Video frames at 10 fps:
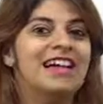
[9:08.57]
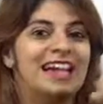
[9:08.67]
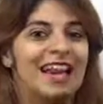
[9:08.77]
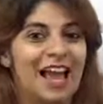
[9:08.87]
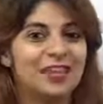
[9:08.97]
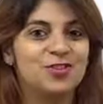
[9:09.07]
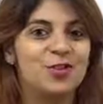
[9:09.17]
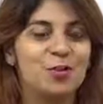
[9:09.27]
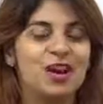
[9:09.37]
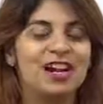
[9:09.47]
an
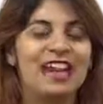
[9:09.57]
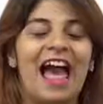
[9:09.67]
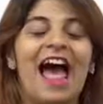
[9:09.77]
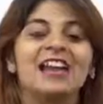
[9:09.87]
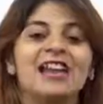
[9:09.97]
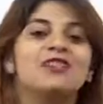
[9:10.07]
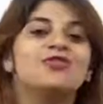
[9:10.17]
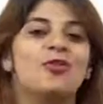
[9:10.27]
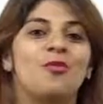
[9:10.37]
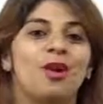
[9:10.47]
extrovert and
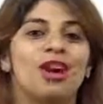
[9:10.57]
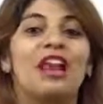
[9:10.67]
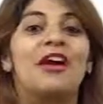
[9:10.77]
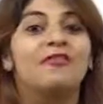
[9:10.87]
introvert